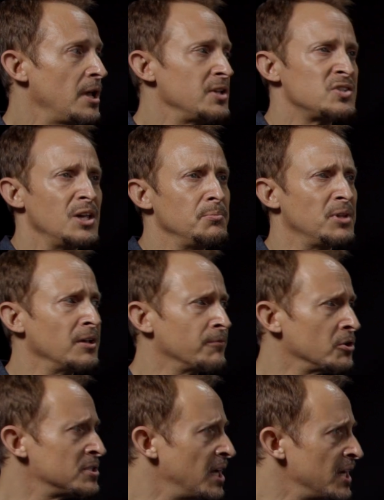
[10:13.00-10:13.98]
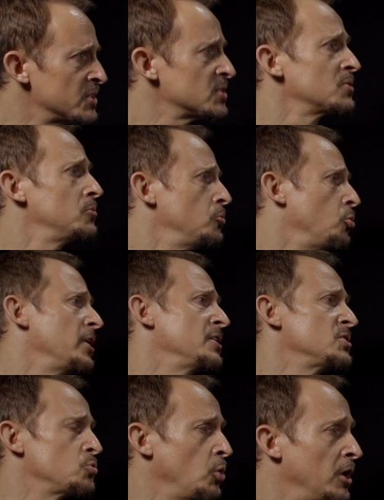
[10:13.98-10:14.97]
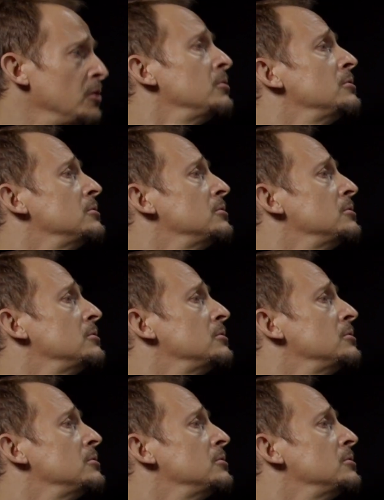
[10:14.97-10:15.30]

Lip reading: And same thing for task one as well.